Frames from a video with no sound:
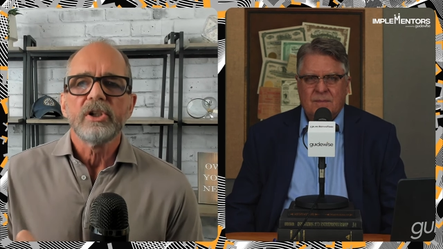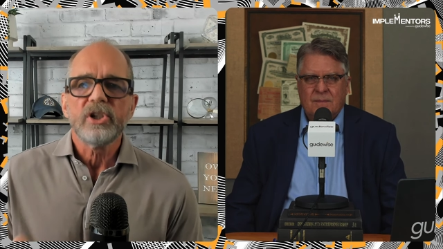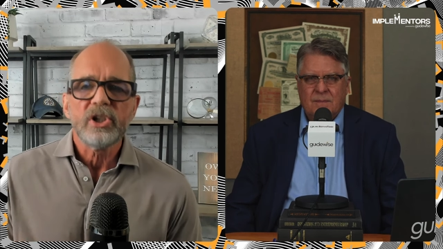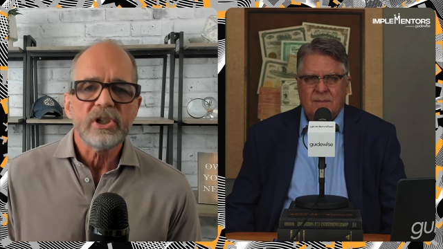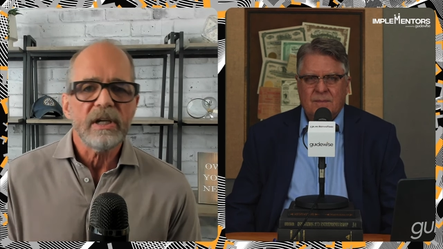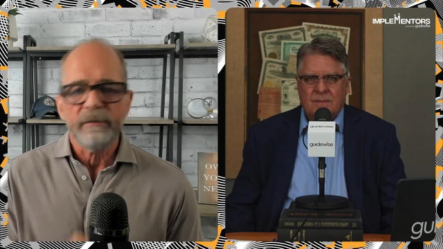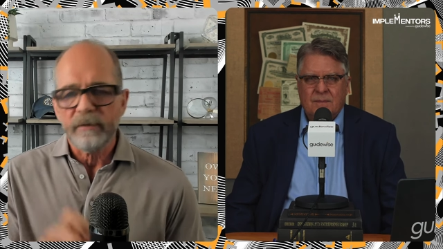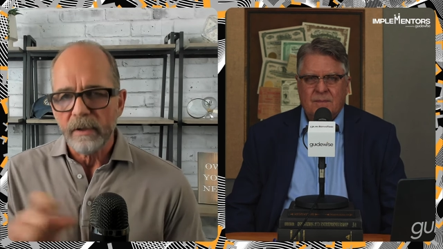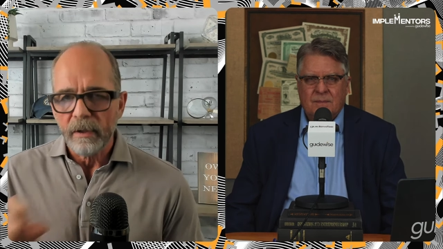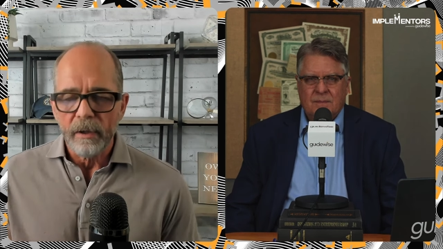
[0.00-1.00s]

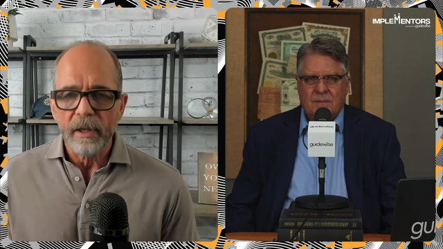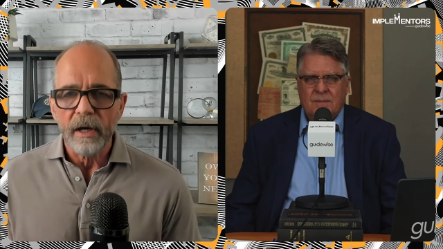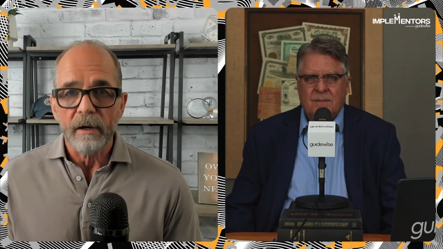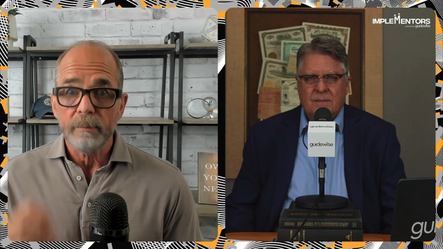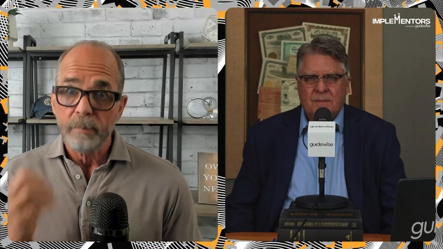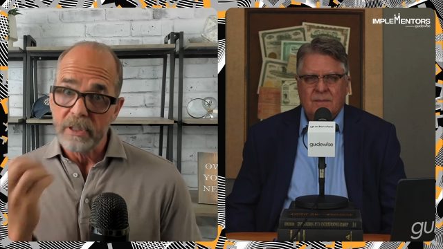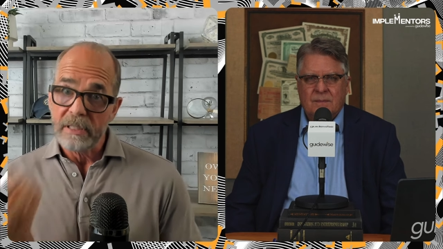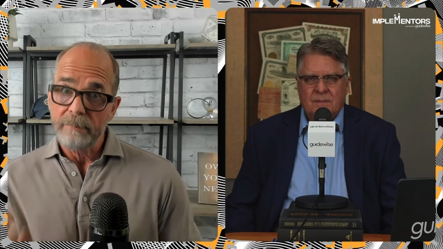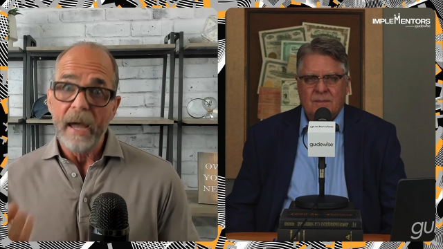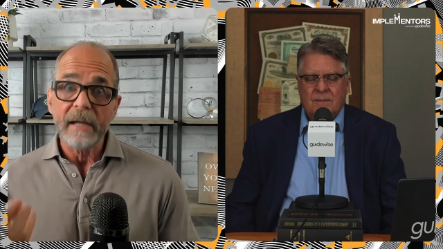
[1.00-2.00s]
Speaker 1: shift their
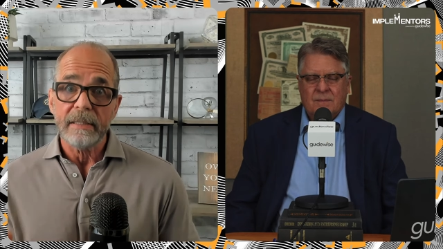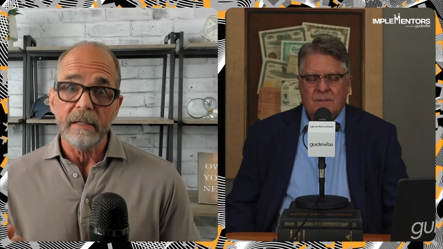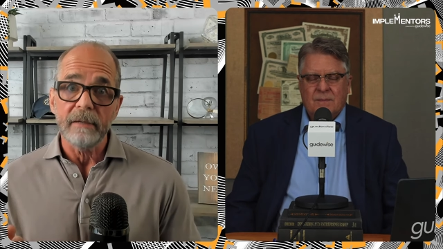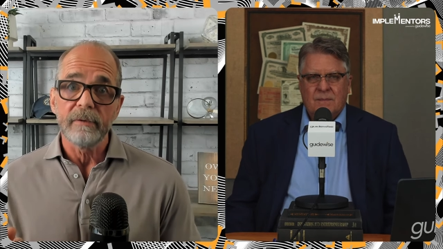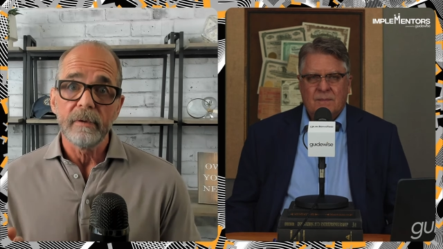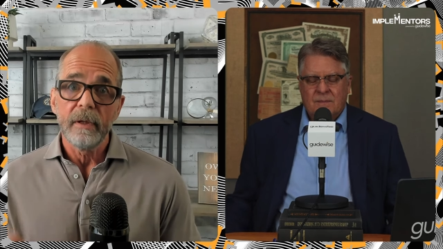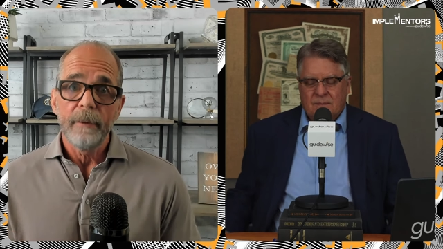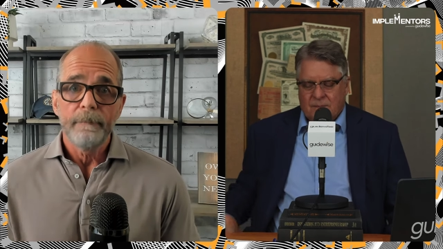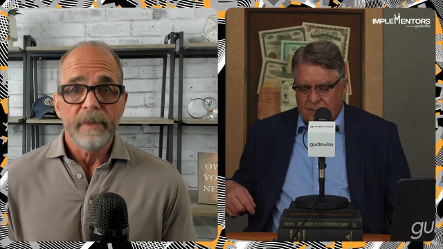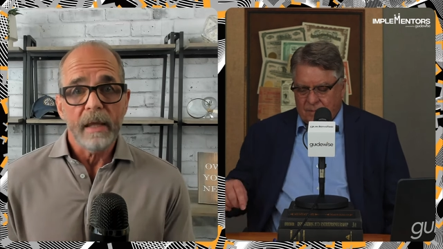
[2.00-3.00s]
perspective
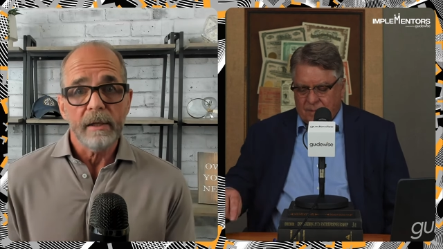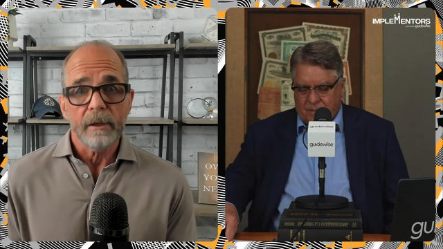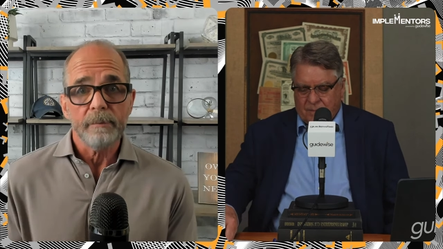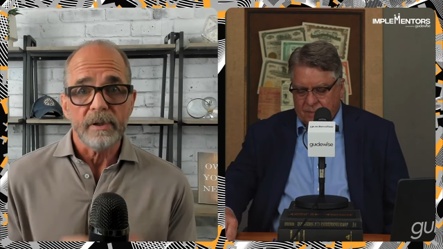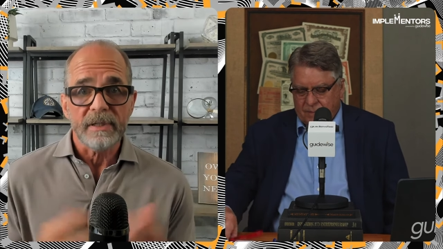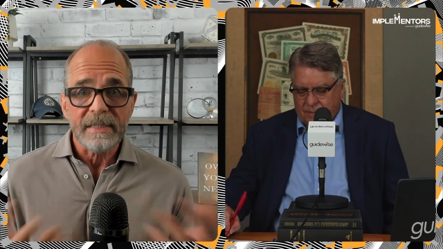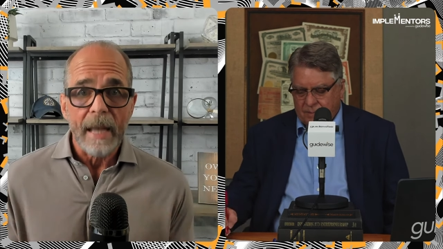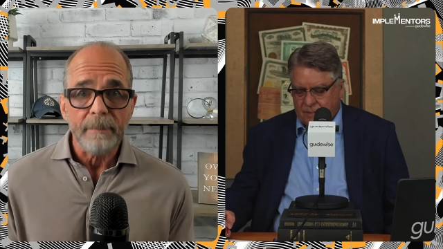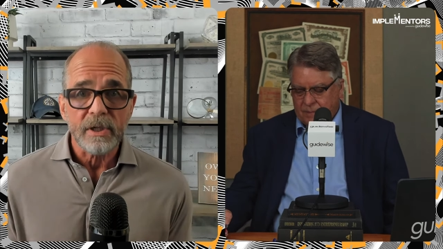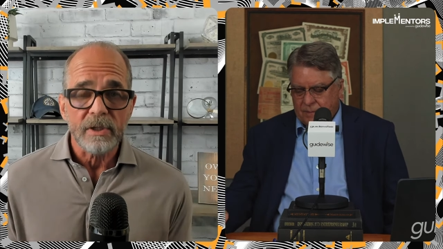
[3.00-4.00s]
then their
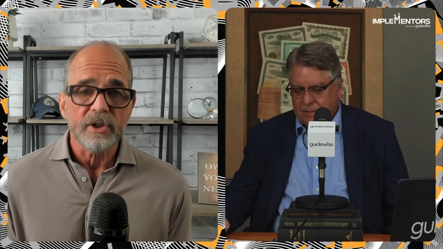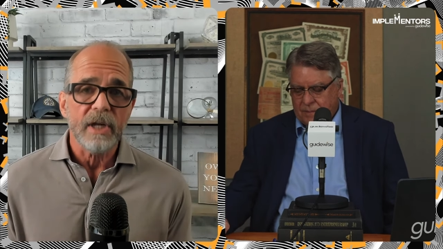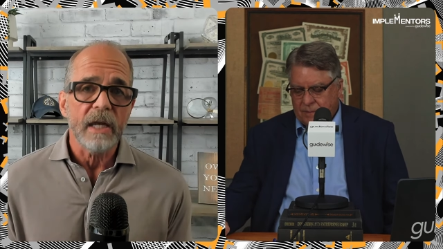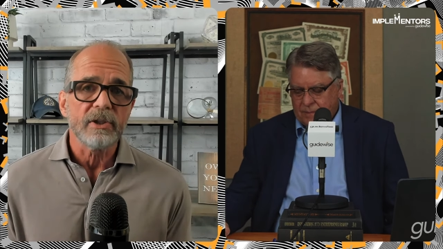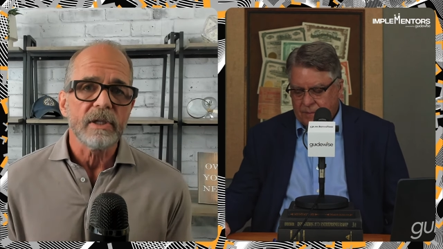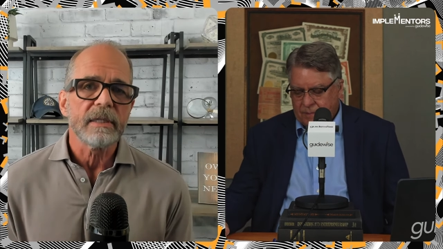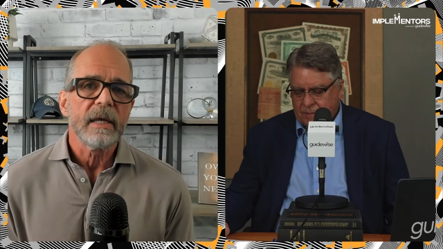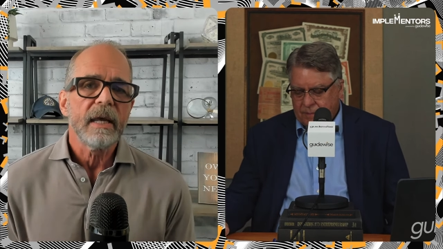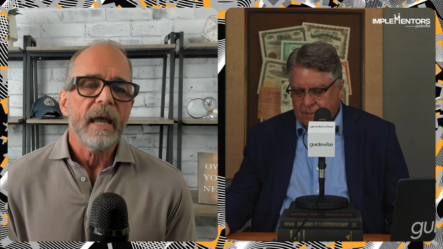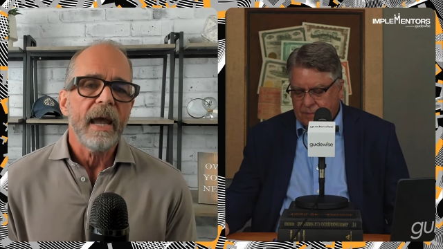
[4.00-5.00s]
perception
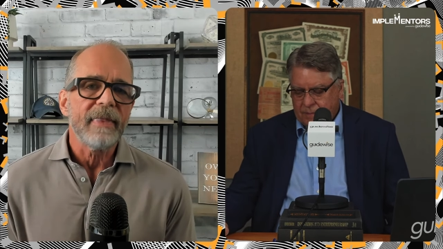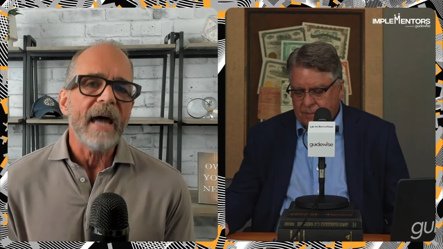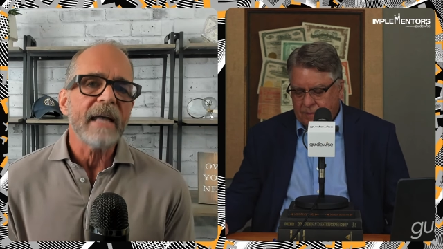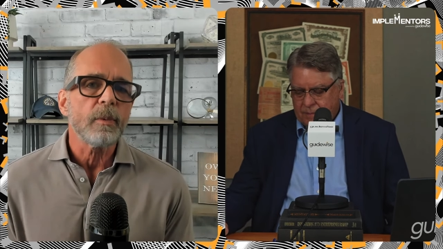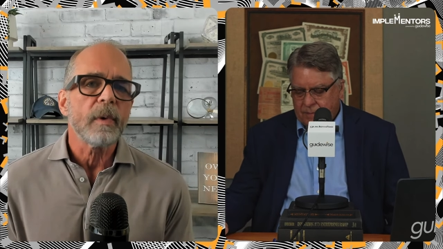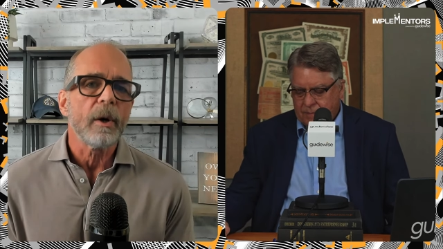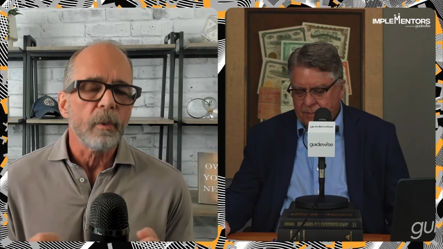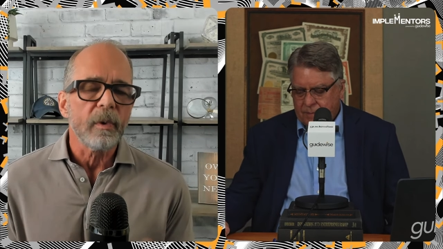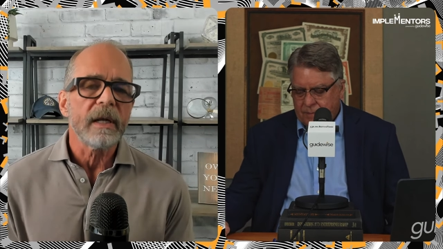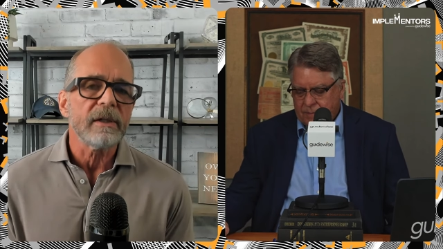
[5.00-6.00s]
changes and that's where
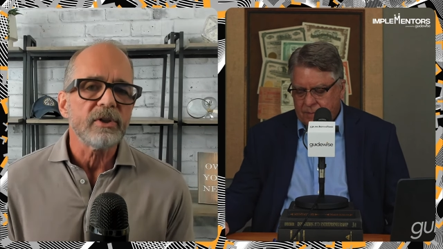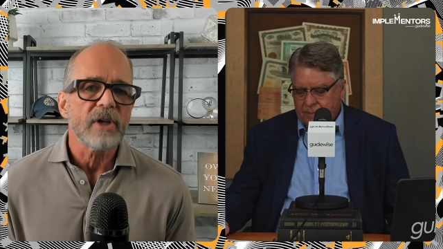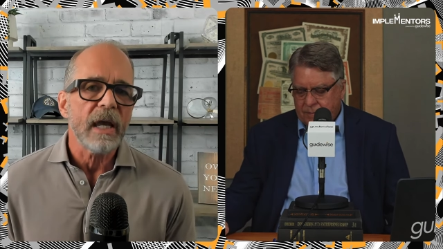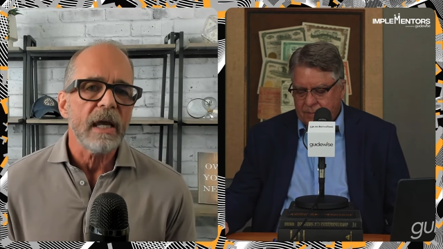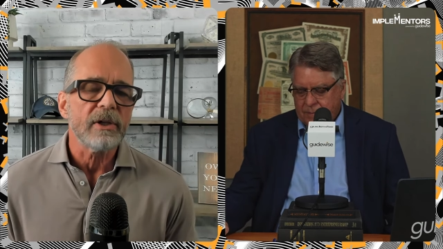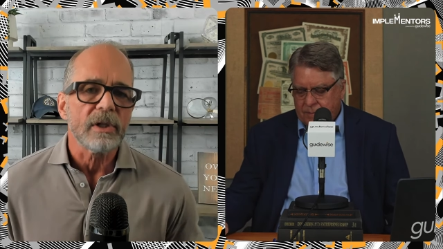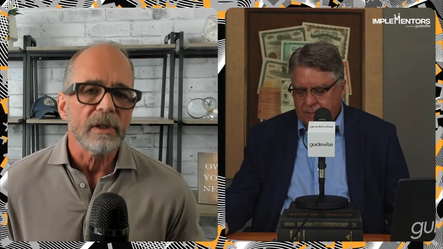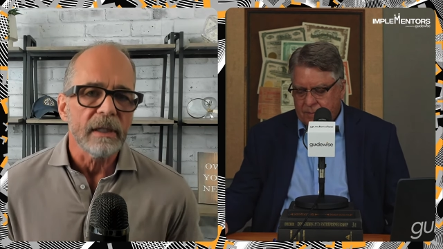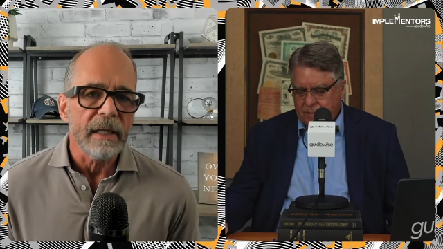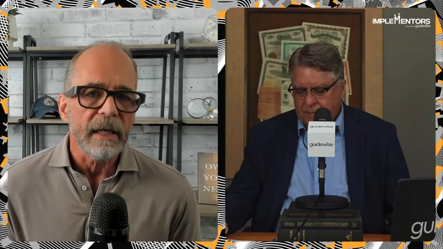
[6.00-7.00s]
real change
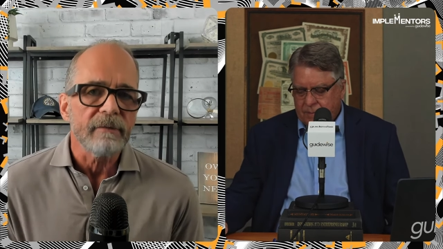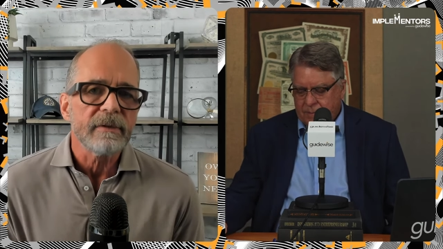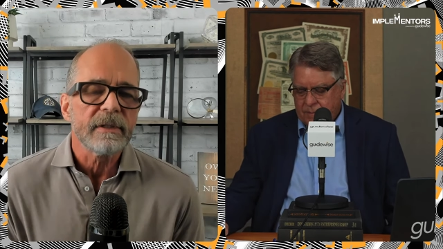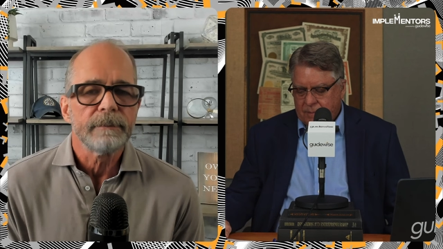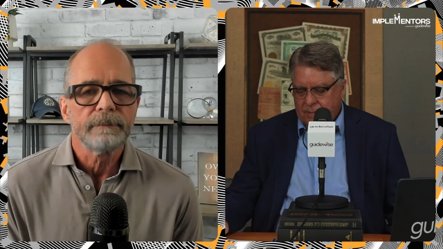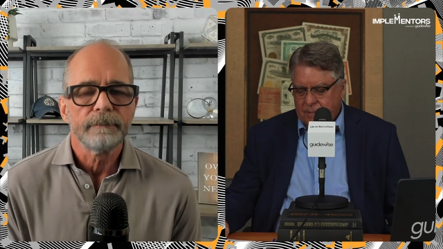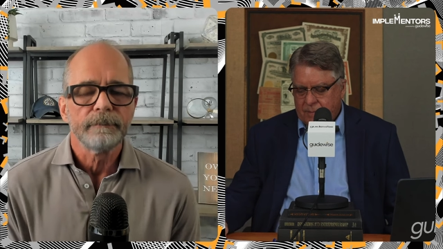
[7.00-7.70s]
lives